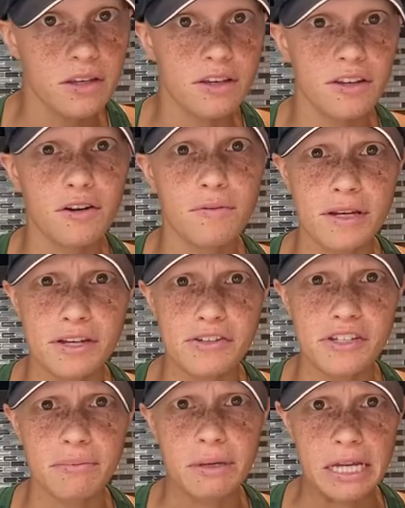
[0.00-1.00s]
you know, me
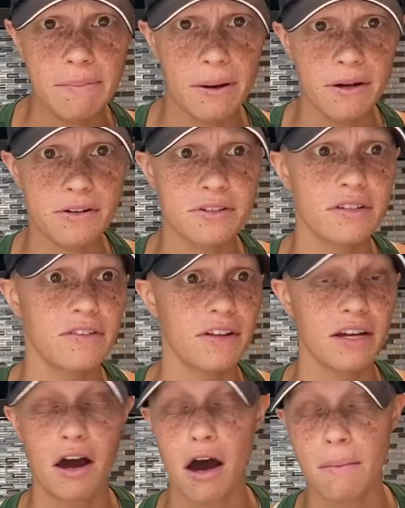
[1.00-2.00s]
using peanut butter instead of
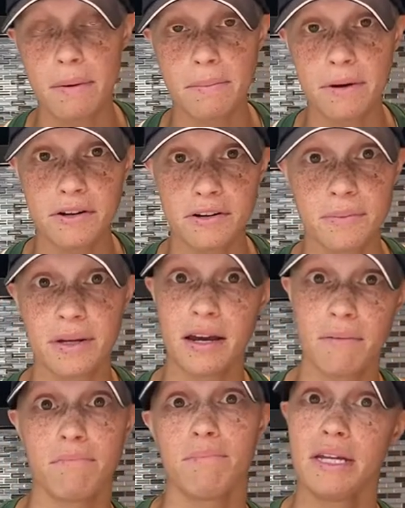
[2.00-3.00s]
like almond butter
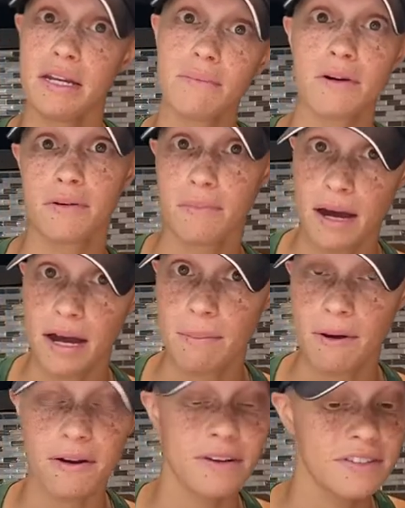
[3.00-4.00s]
become peanut butter pie
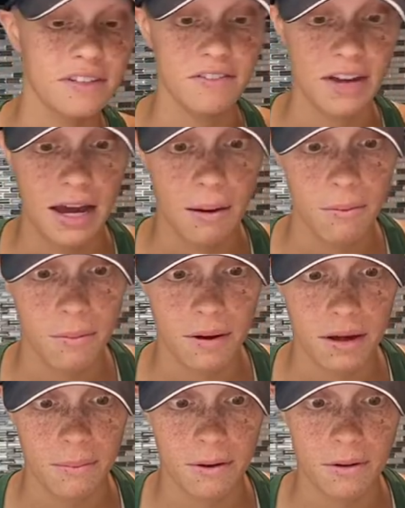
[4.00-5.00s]
bar instead of apple
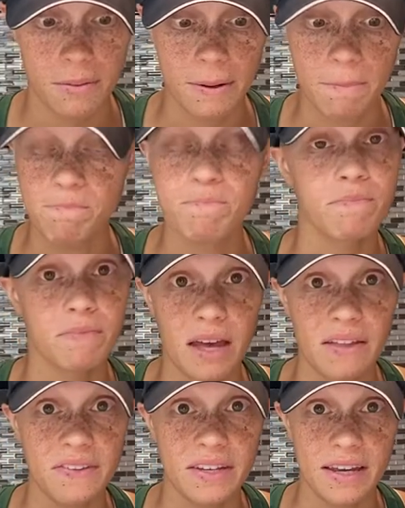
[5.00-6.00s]
pie bar, but
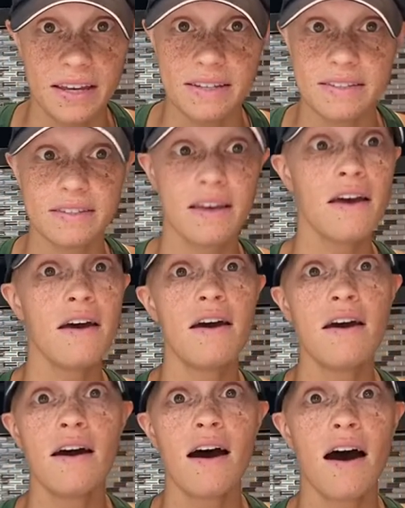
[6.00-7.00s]
not the case.
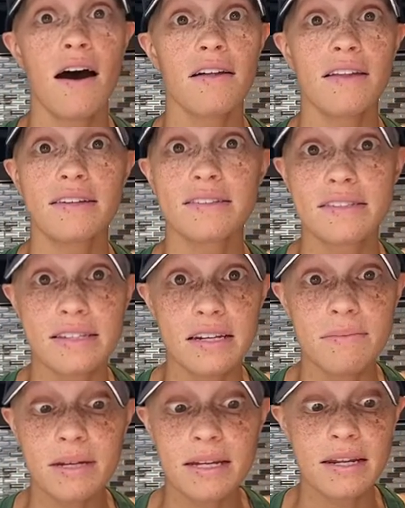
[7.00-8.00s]
Uh, that
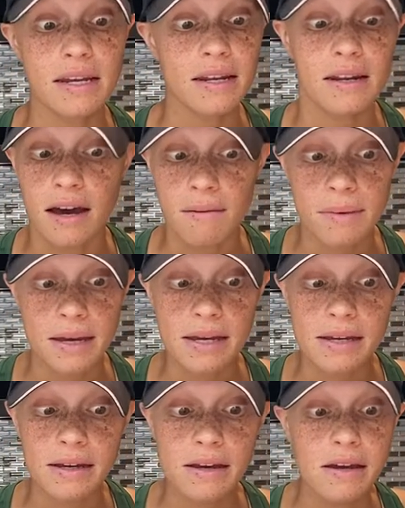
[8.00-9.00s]
cinnamon and
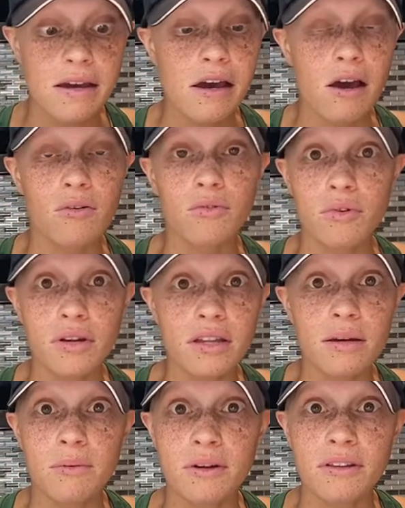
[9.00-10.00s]
nutmeg
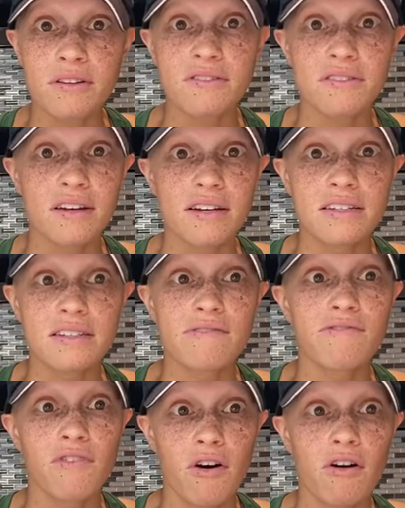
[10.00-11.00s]
really bring those nice
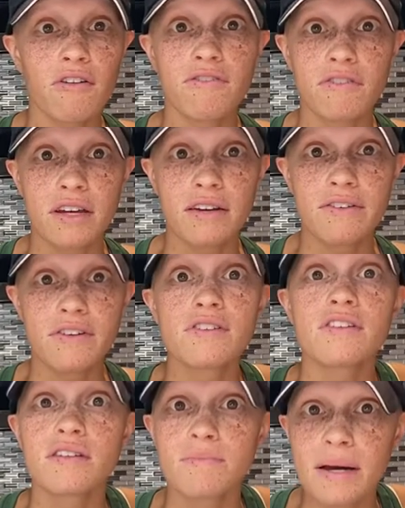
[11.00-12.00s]
fall flavors
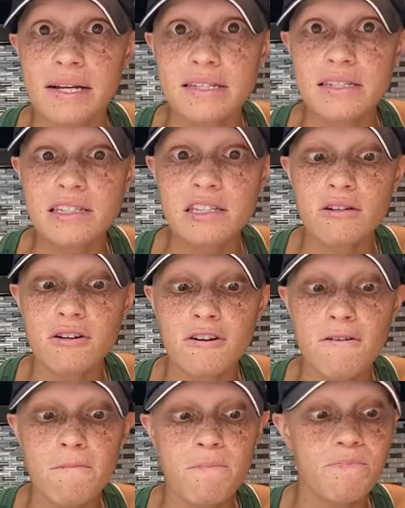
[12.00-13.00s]
and spices
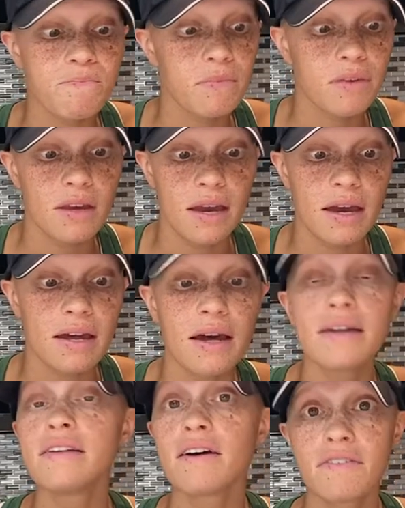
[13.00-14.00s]
through. And
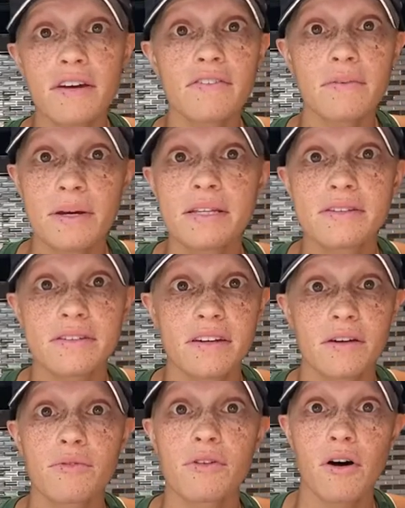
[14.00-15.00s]
I definitely have to make this
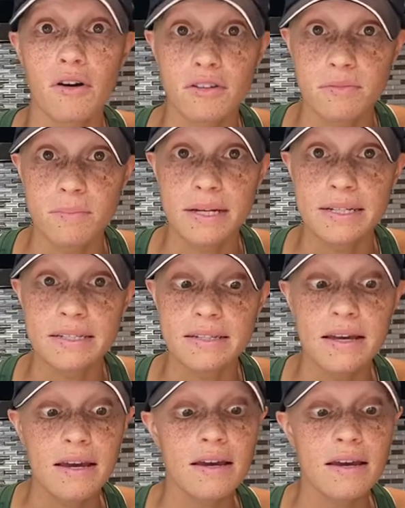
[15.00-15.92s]
again with allspice.